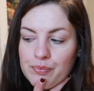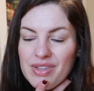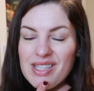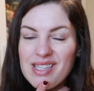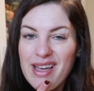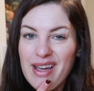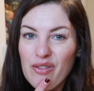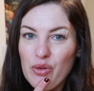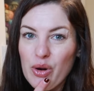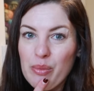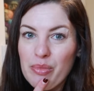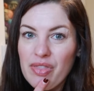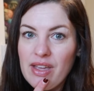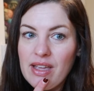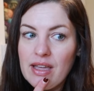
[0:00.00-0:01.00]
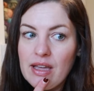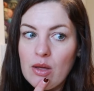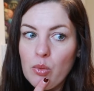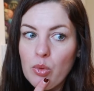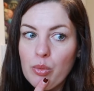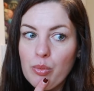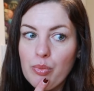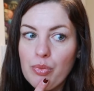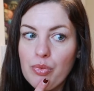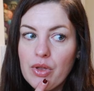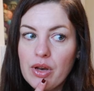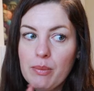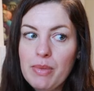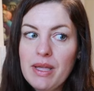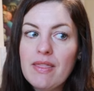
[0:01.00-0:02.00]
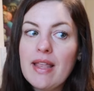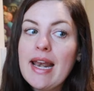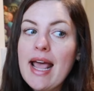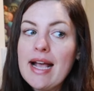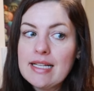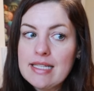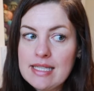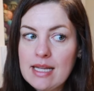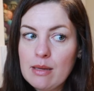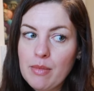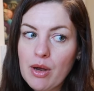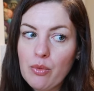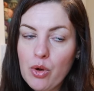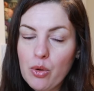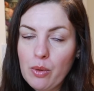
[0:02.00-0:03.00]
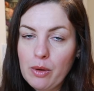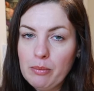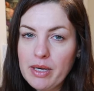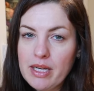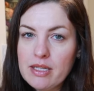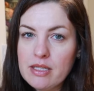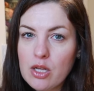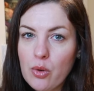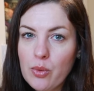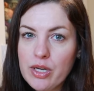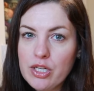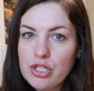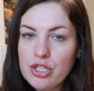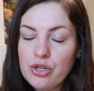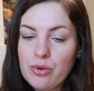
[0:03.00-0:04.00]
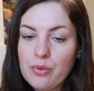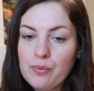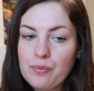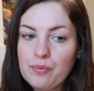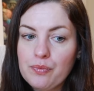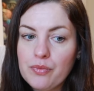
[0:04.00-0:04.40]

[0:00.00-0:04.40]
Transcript: That's kind of what I'm thinking will be the next thing my Row One minis go into.